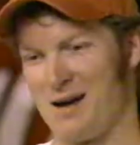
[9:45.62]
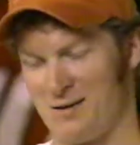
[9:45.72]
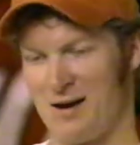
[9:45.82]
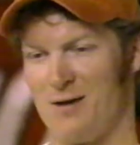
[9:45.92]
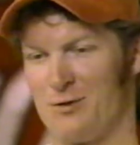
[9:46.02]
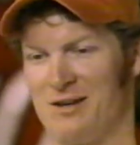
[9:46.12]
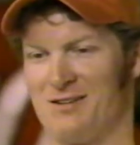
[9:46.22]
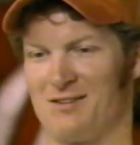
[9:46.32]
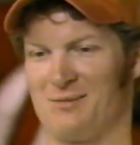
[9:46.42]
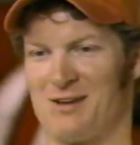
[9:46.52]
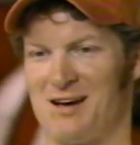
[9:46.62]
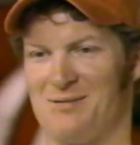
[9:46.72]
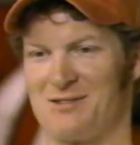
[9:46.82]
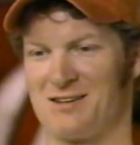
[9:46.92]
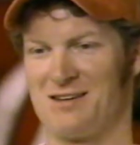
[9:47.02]
I, I read it
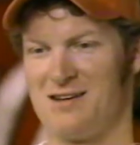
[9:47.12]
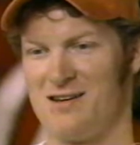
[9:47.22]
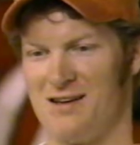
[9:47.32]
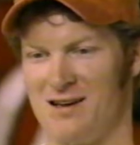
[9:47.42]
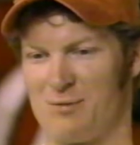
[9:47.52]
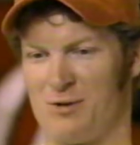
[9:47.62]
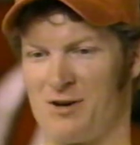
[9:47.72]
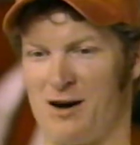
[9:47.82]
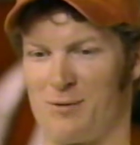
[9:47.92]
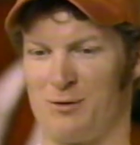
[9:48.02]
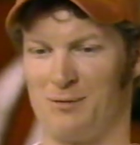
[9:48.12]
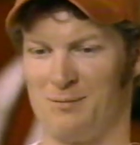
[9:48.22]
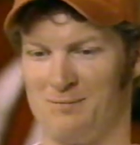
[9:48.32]
sometimes. Do you? Yeah, it's pretty comical.